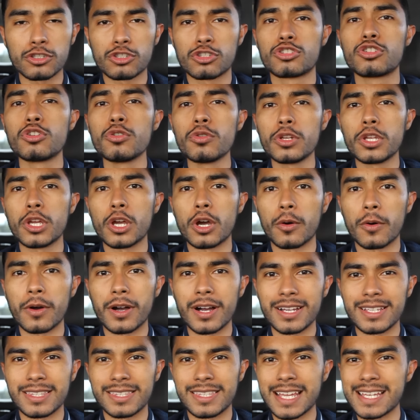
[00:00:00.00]
studio,
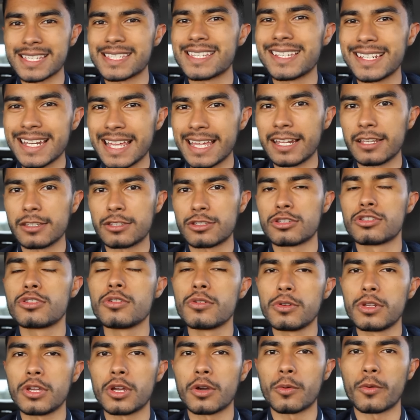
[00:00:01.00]
a designated
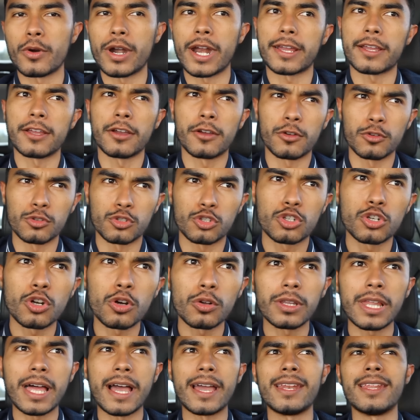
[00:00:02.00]
studio where I can
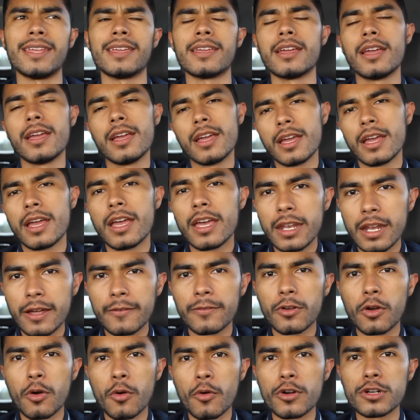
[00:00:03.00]
control lighting and
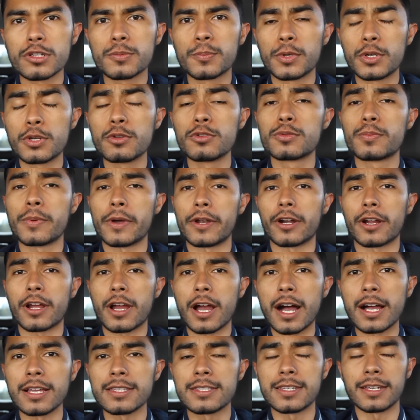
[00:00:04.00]
of course produce better
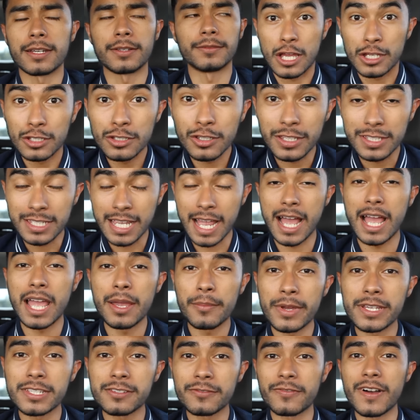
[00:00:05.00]
content. So the
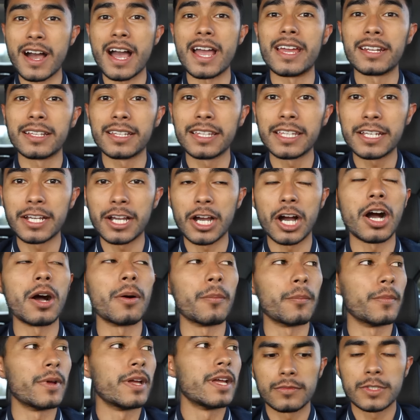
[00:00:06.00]
time has finally
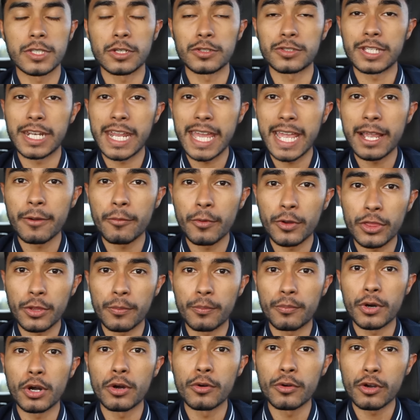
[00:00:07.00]
come. So today with a
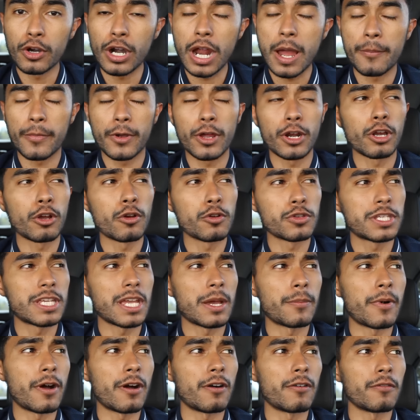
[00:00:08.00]
broker, I'm gonna go see
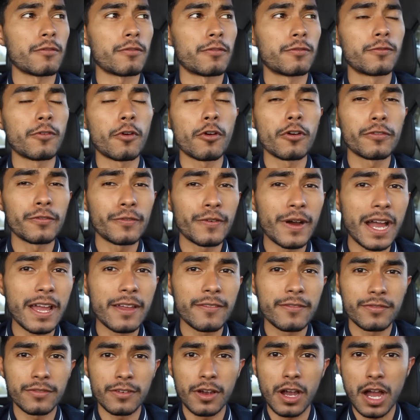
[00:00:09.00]
about four or
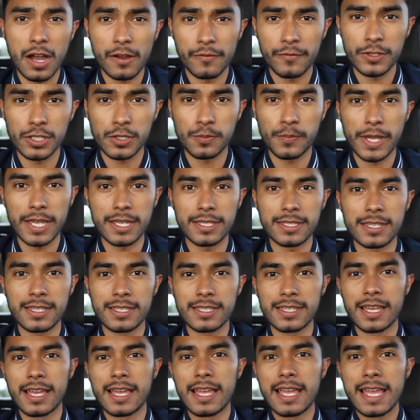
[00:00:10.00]
five office
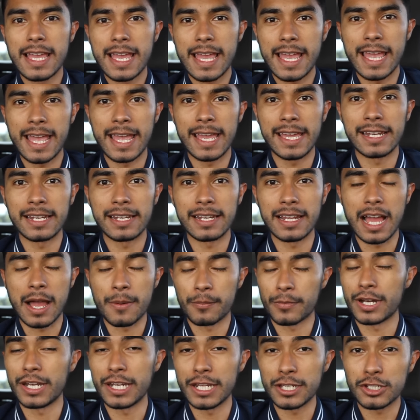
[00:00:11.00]
spaces and
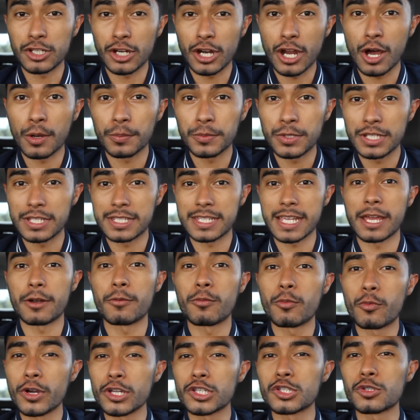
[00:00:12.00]
I'm gonna need your help to decide
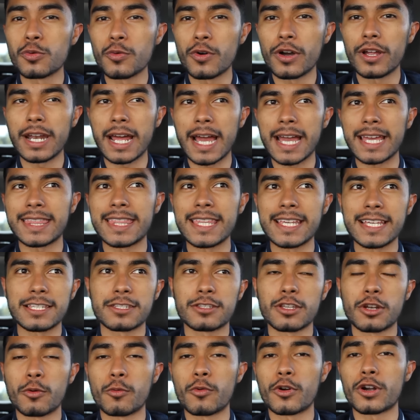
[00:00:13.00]
which one I think is
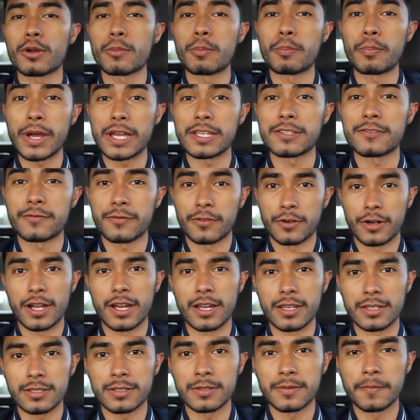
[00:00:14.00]
gonna work best for
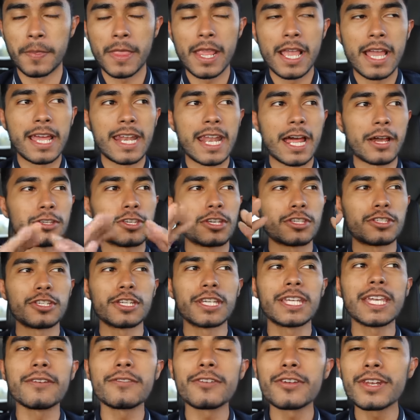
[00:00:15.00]
us. Now just to
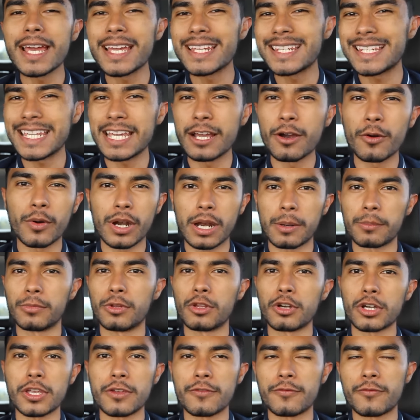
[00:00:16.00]
give you an idea what I'm
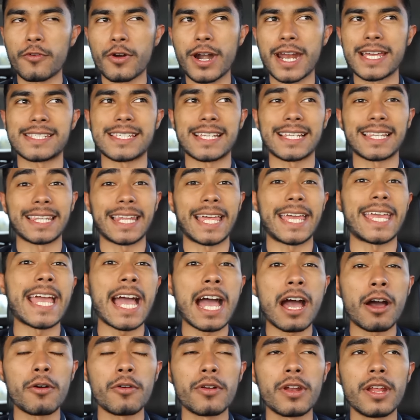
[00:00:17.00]
looking for as a
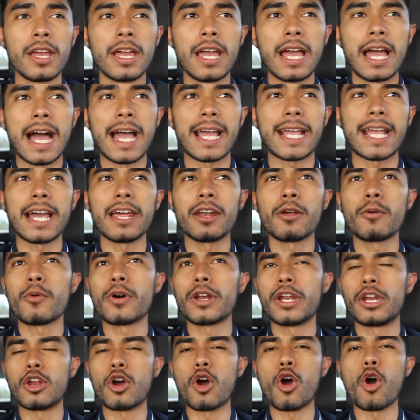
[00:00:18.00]
layout, I kinda
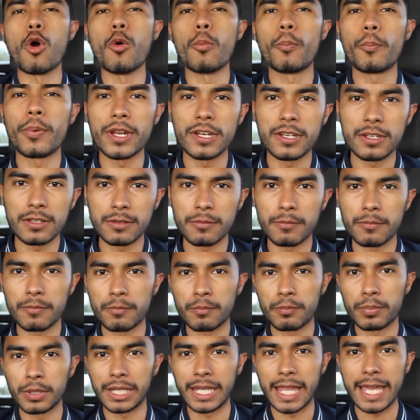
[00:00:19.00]
want an open
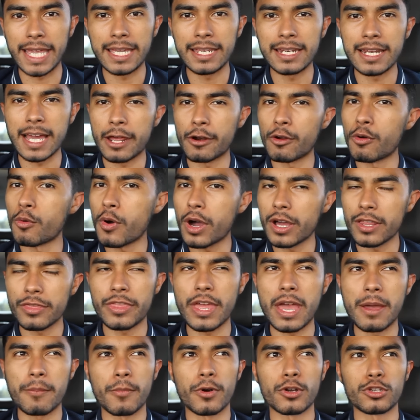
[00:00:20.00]
plane. I don't want
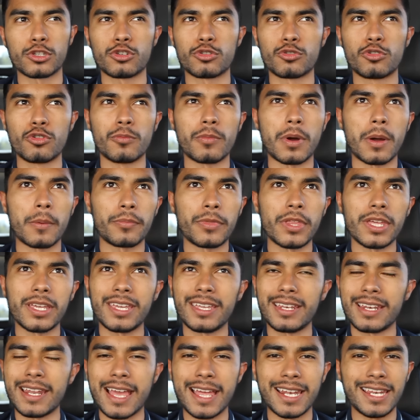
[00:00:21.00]
that much room. I'm
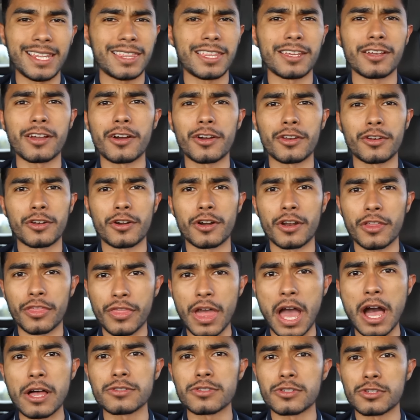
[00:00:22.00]
thinking anything under a
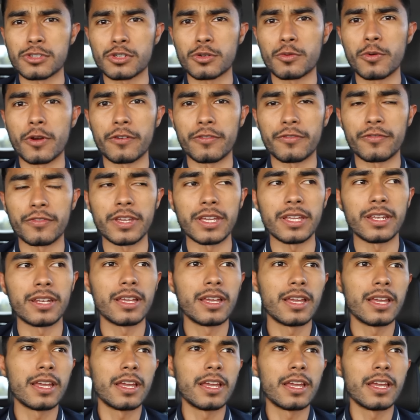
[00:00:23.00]
thousand square feet.